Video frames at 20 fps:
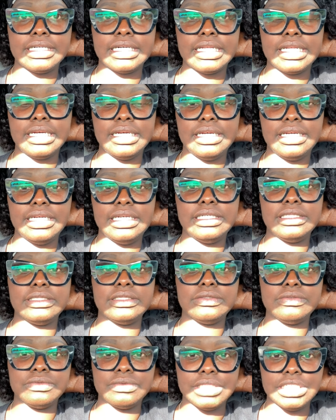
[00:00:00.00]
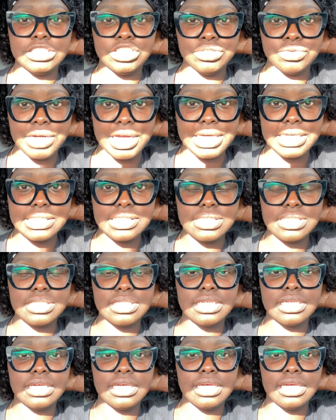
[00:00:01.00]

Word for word: clean, redressed,